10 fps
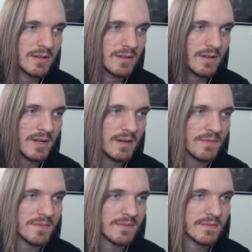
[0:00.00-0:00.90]

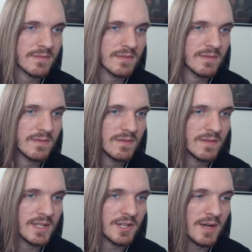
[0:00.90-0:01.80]

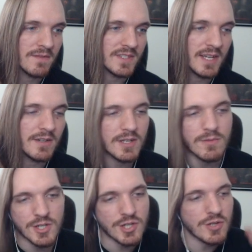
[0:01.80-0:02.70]
Then you have Zelda,
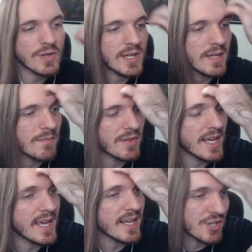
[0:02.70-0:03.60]
which you can
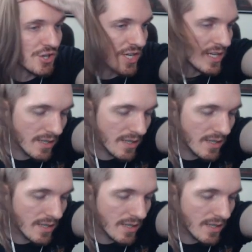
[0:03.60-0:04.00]
play as Sheik.